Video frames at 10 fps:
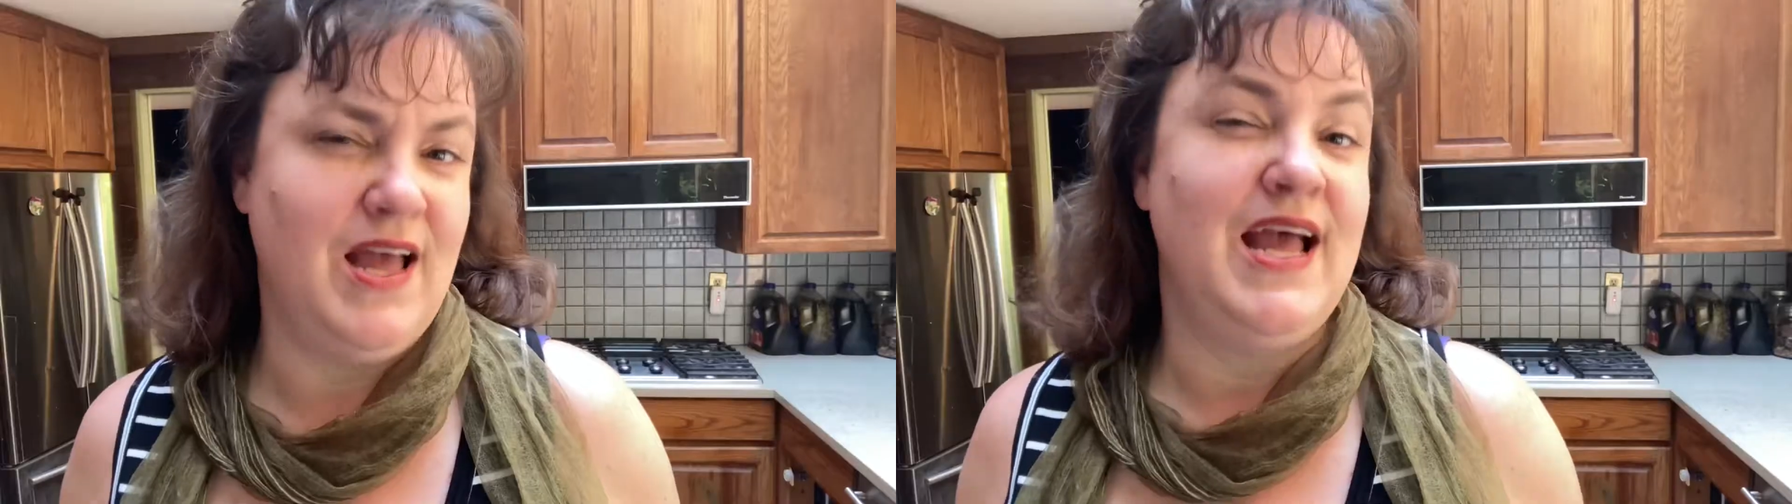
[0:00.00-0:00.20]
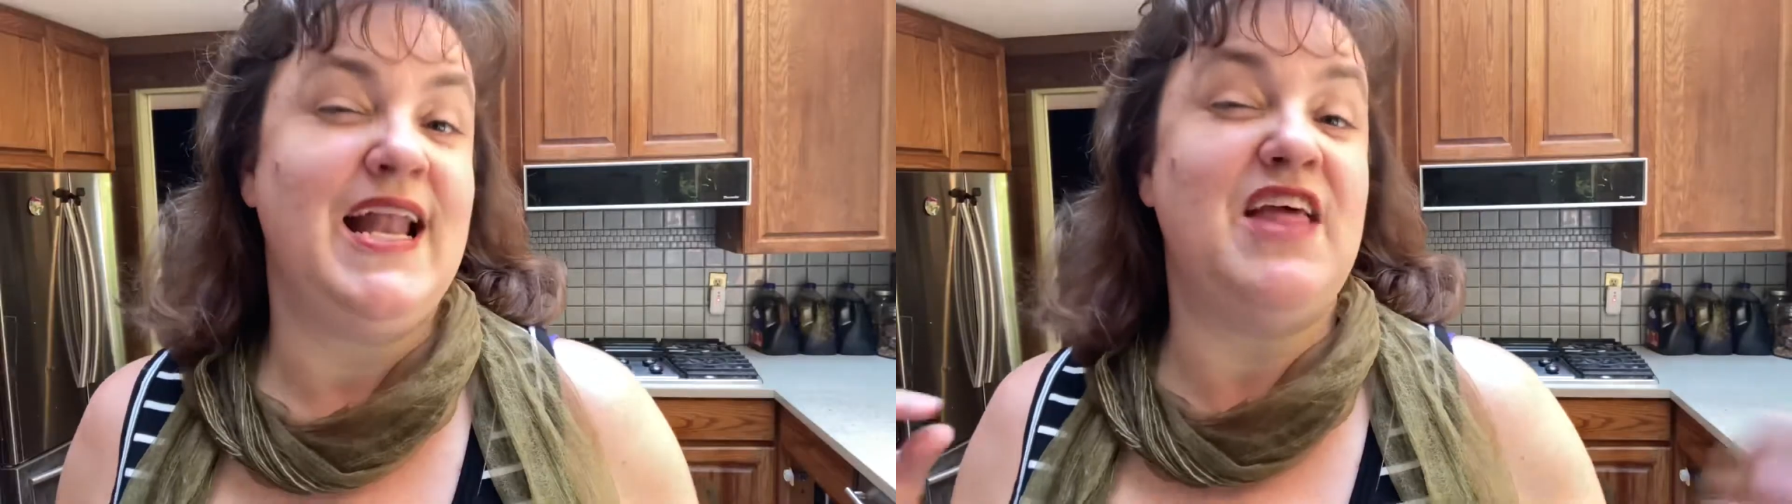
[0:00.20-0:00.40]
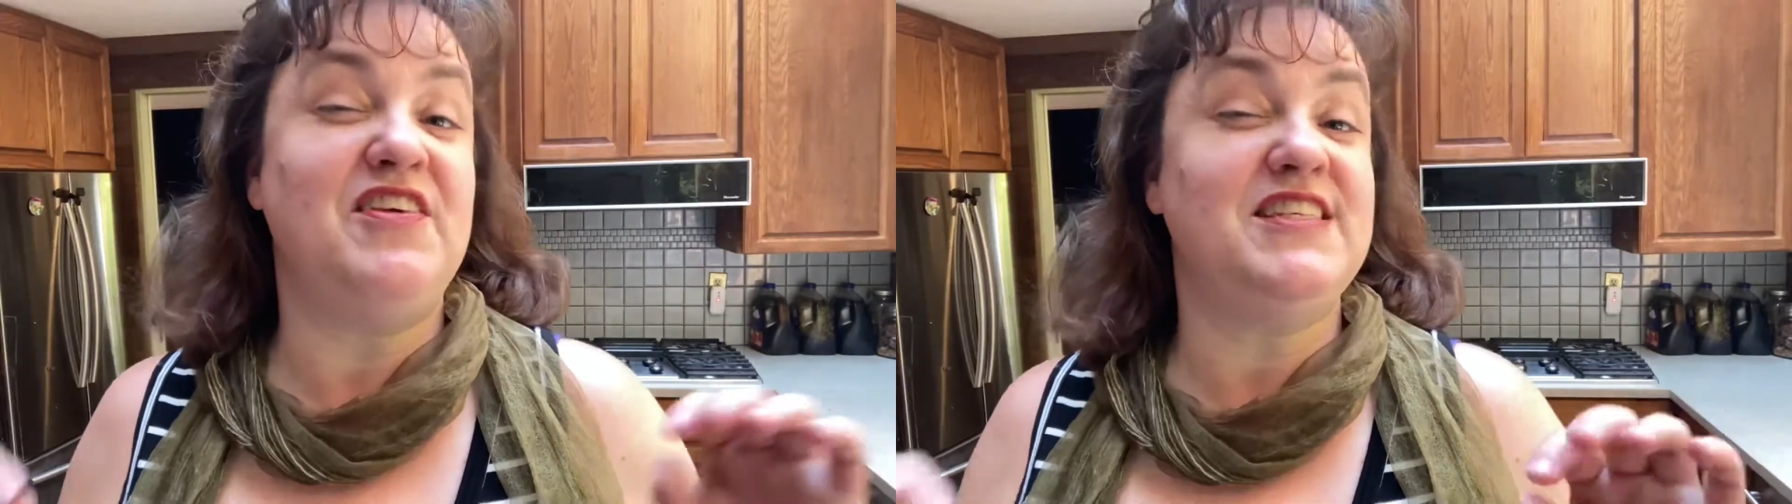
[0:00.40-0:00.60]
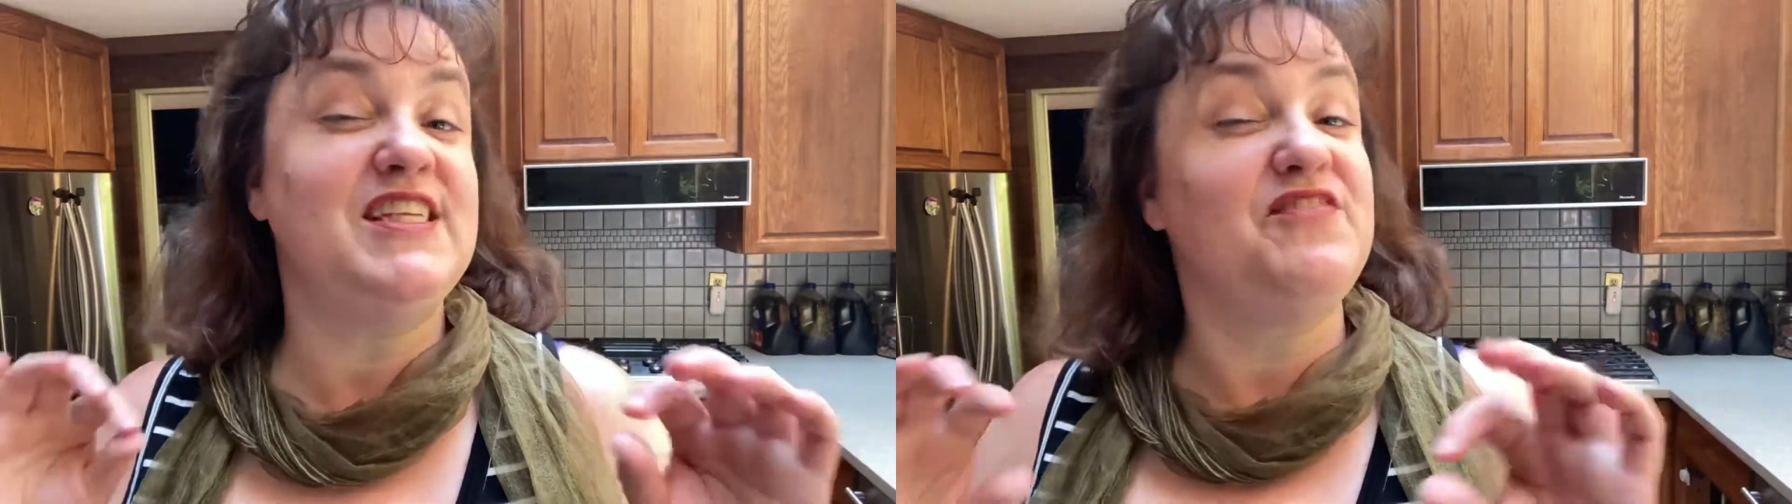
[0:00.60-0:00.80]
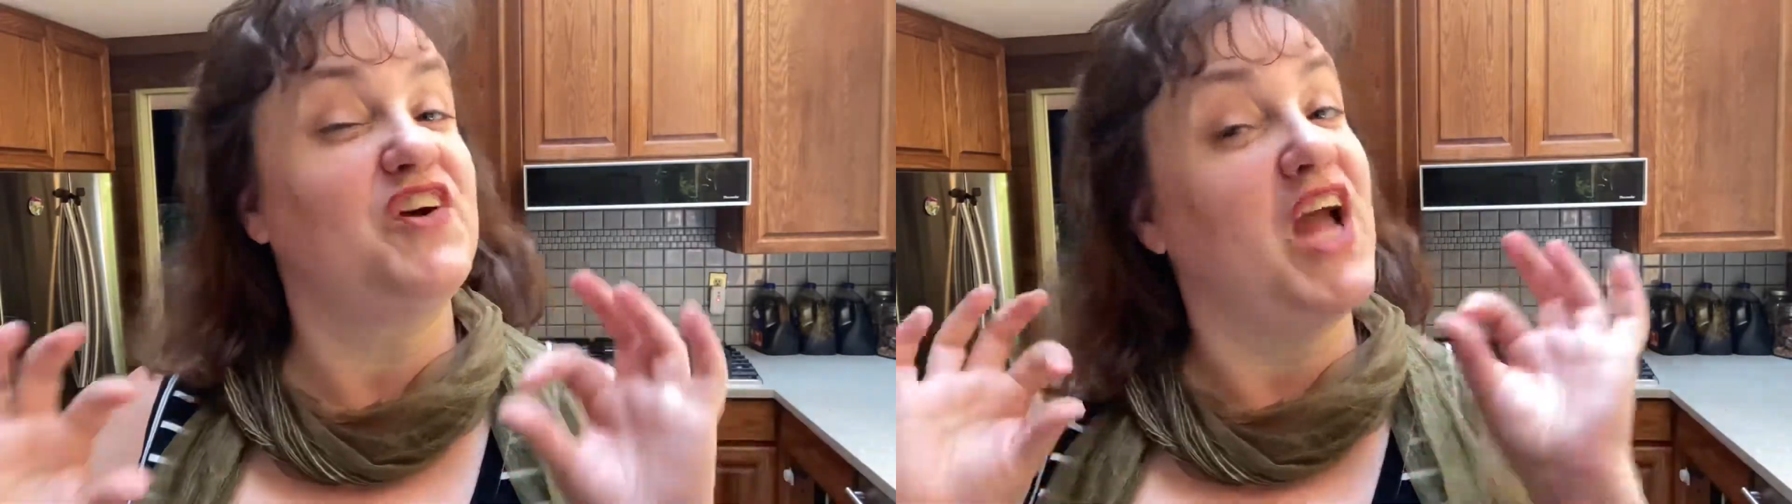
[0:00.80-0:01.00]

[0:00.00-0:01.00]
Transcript: Now this is a very